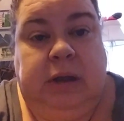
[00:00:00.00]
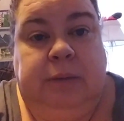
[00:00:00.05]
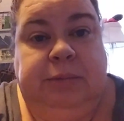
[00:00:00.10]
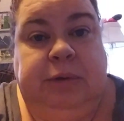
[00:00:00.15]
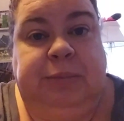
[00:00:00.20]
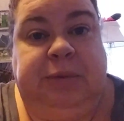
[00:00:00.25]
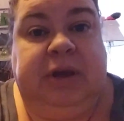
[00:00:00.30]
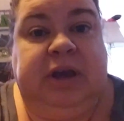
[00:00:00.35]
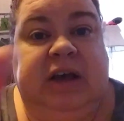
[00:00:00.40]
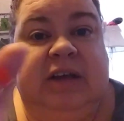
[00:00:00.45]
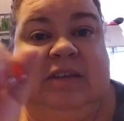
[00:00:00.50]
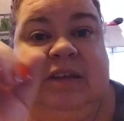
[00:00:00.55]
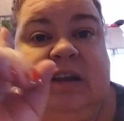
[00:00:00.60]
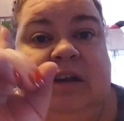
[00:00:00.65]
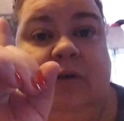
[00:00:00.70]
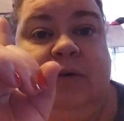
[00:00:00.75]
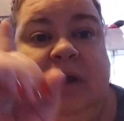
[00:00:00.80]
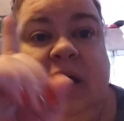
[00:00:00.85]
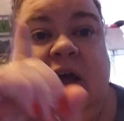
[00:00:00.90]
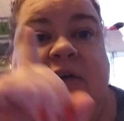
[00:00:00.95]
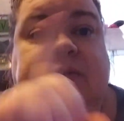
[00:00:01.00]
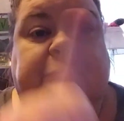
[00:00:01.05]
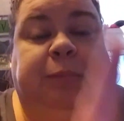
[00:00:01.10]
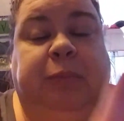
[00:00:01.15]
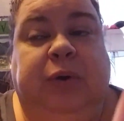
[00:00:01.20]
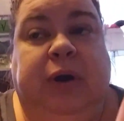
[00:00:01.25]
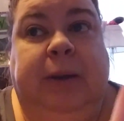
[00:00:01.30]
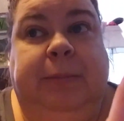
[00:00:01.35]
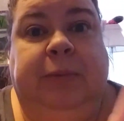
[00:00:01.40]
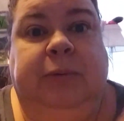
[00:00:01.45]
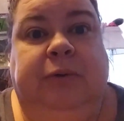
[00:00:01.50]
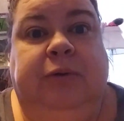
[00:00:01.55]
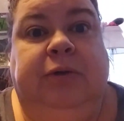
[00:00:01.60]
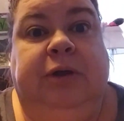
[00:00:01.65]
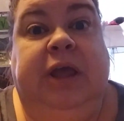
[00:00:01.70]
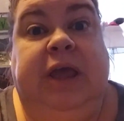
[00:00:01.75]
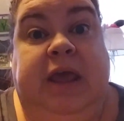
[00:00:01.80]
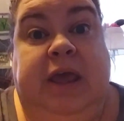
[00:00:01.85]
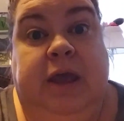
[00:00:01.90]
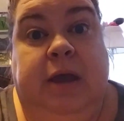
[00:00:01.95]
But because I don't have a proper
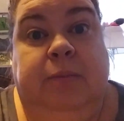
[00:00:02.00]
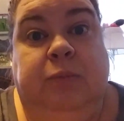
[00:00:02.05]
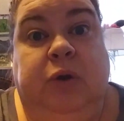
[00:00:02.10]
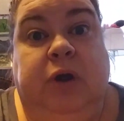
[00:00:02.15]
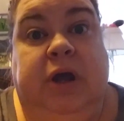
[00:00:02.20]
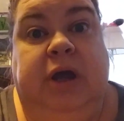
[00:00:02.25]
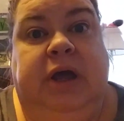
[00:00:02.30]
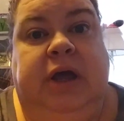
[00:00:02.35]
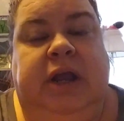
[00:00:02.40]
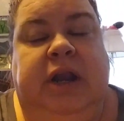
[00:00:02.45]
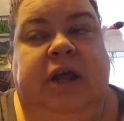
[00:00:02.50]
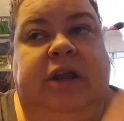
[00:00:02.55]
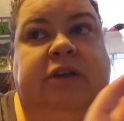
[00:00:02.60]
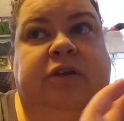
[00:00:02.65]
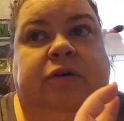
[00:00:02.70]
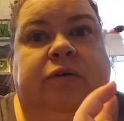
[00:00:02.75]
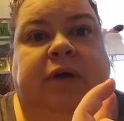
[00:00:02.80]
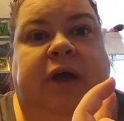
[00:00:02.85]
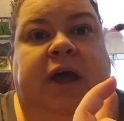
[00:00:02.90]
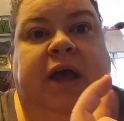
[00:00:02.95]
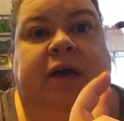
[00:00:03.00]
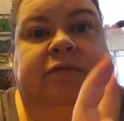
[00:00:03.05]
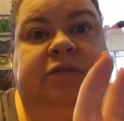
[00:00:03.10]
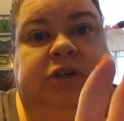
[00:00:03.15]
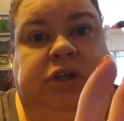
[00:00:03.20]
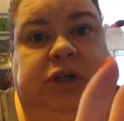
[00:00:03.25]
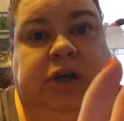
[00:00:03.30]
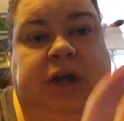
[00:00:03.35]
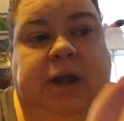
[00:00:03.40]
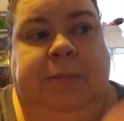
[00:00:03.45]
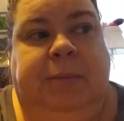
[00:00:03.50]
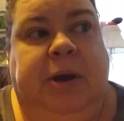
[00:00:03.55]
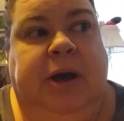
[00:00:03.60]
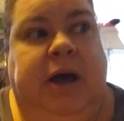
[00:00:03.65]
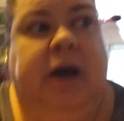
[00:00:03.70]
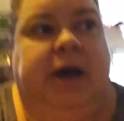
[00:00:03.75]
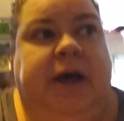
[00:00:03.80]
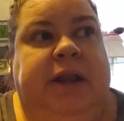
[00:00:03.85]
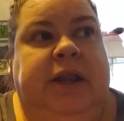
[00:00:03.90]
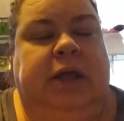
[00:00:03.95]
camera and I don't have a
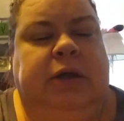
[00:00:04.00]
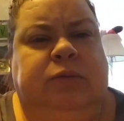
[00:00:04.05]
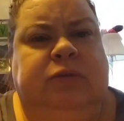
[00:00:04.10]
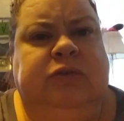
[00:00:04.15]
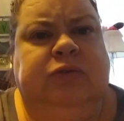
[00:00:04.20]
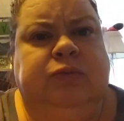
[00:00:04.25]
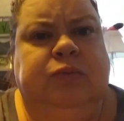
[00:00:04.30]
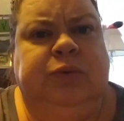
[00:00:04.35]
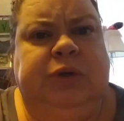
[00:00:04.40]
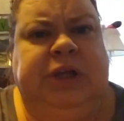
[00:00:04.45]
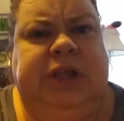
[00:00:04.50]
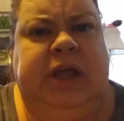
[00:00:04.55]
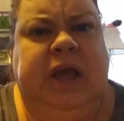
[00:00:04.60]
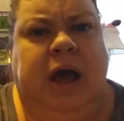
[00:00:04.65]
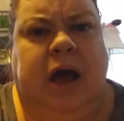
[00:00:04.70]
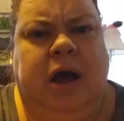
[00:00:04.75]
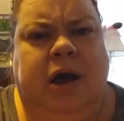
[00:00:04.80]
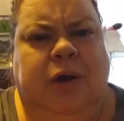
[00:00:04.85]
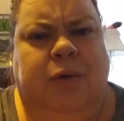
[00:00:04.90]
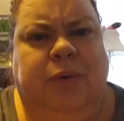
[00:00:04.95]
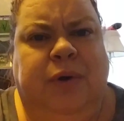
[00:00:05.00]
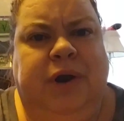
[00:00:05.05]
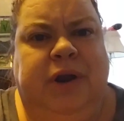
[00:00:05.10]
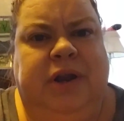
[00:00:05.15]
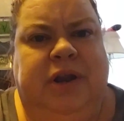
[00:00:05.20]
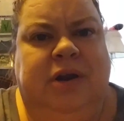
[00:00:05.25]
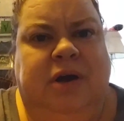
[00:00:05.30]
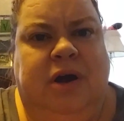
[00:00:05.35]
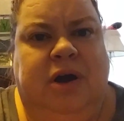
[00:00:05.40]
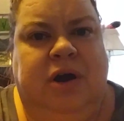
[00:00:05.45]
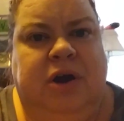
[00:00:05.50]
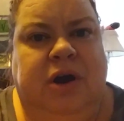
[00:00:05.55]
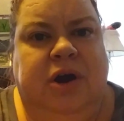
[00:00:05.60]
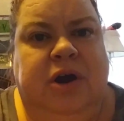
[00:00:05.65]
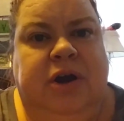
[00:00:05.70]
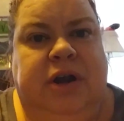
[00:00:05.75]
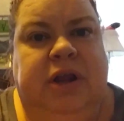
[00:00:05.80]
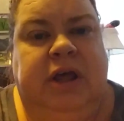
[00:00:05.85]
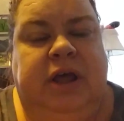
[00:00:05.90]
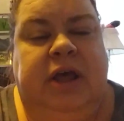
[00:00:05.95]
tripod, it was really awkward and
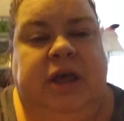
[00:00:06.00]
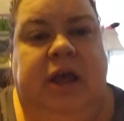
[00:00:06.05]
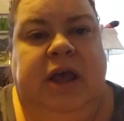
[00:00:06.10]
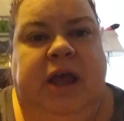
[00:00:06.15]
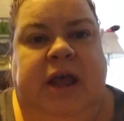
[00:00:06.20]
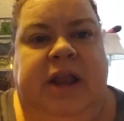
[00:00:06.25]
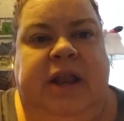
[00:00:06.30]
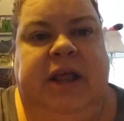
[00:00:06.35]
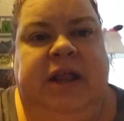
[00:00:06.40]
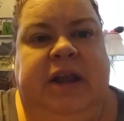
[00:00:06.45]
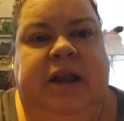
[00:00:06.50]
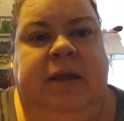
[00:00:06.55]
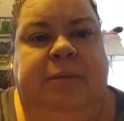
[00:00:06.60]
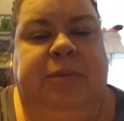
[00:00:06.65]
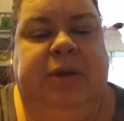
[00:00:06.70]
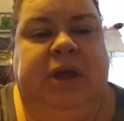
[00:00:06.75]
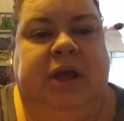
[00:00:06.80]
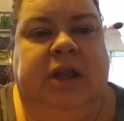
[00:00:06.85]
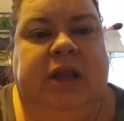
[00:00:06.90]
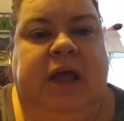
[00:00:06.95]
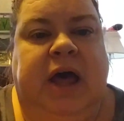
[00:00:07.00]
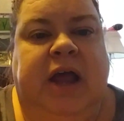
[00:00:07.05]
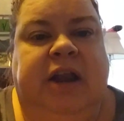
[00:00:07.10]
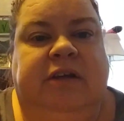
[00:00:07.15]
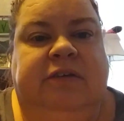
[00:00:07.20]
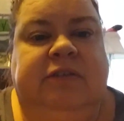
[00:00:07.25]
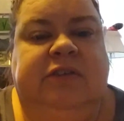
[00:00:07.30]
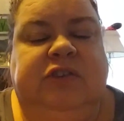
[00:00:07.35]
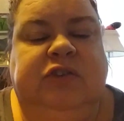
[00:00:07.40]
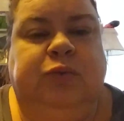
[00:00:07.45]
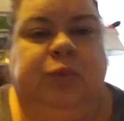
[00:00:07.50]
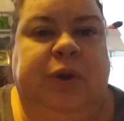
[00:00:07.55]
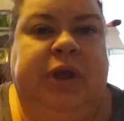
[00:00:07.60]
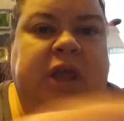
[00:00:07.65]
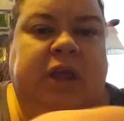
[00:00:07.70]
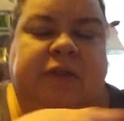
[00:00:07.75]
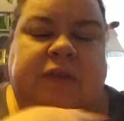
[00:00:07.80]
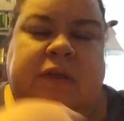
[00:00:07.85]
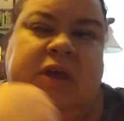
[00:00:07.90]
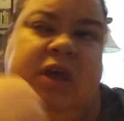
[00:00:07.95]
hard. And it ended up being a lot of
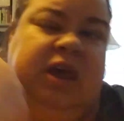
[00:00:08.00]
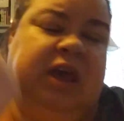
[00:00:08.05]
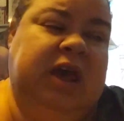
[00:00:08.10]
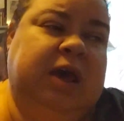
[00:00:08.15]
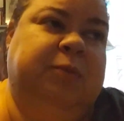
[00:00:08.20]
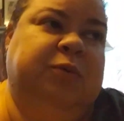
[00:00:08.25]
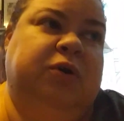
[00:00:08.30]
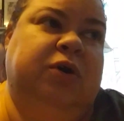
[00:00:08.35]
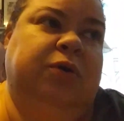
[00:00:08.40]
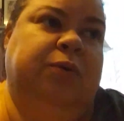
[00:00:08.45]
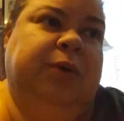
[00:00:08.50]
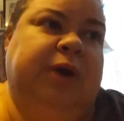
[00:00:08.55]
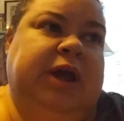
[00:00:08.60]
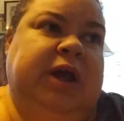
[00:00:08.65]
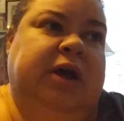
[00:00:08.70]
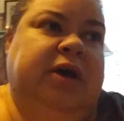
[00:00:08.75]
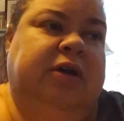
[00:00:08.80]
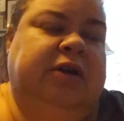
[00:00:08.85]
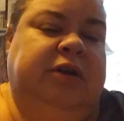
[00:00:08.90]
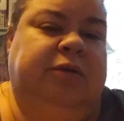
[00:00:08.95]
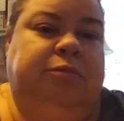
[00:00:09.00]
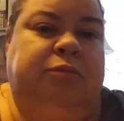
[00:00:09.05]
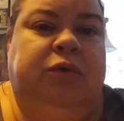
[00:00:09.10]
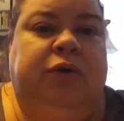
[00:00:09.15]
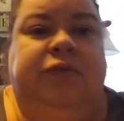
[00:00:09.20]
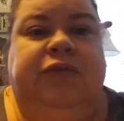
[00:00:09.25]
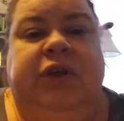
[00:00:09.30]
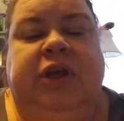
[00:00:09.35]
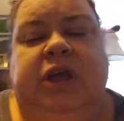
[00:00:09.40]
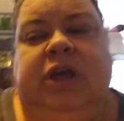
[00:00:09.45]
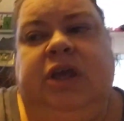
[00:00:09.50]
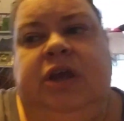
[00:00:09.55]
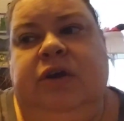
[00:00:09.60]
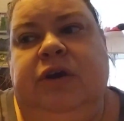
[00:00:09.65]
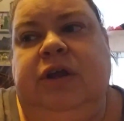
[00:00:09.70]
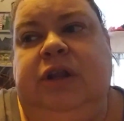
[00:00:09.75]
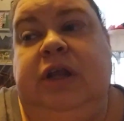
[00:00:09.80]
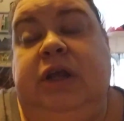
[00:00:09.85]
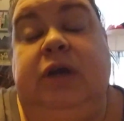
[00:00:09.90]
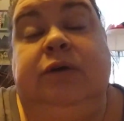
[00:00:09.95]
swinging the camera around and moving it here
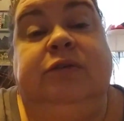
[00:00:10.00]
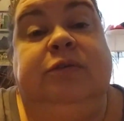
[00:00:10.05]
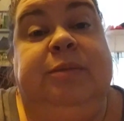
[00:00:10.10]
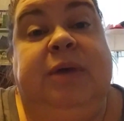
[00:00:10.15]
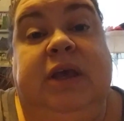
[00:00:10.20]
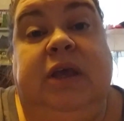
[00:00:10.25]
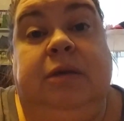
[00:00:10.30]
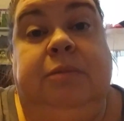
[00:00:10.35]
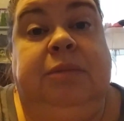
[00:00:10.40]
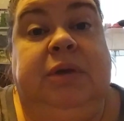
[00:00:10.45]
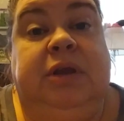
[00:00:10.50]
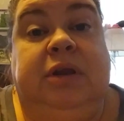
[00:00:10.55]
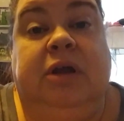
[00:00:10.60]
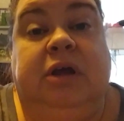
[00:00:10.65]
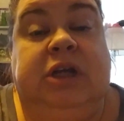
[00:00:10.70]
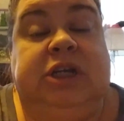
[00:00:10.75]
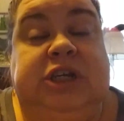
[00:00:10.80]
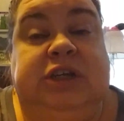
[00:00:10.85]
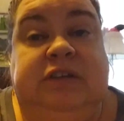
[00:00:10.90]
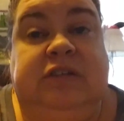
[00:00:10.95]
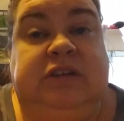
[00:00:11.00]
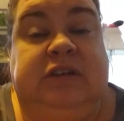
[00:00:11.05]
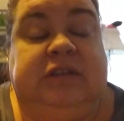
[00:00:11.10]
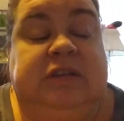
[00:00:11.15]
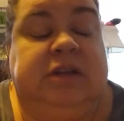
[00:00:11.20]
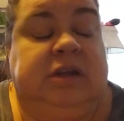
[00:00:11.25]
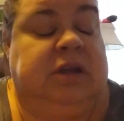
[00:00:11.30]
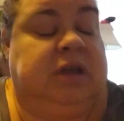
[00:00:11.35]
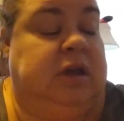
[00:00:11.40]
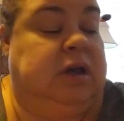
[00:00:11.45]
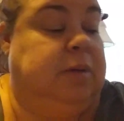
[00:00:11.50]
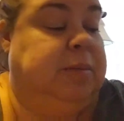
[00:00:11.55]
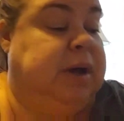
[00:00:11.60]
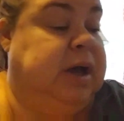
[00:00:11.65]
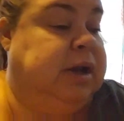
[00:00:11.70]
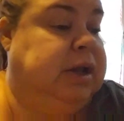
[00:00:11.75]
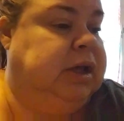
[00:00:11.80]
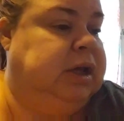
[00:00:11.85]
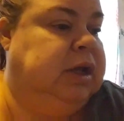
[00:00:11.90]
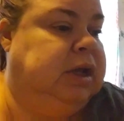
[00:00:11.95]
and It was making me nauseous just thinking
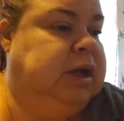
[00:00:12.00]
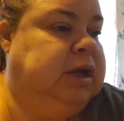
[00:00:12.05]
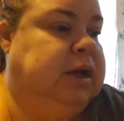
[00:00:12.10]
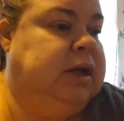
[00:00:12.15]
about it.